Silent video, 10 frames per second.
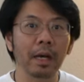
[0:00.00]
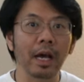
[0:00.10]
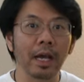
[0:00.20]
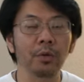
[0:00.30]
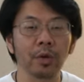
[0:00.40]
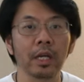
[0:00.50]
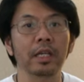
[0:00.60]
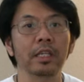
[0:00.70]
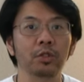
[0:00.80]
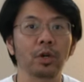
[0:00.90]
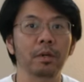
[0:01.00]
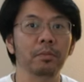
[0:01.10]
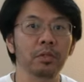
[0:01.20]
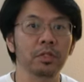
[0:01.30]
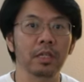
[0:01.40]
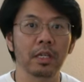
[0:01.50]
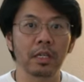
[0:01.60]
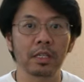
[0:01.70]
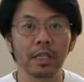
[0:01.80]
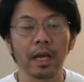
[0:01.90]
but I really enjoy music
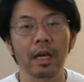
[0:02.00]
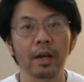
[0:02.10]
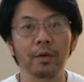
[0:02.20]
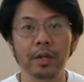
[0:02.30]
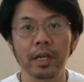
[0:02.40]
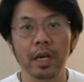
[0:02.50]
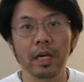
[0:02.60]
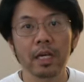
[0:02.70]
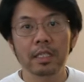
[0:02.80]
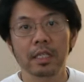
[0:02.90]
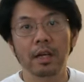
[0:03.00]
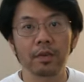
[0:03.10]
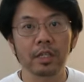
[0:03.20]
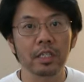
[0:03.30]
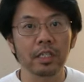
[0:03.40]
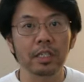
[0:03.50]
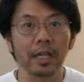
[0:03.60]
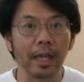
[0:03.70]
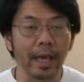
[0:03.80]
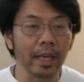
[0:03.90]
in that area, 70s
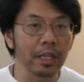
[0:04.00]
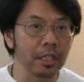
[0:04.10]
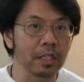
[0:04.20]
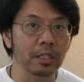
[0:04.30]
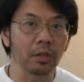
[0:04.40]
and 80s.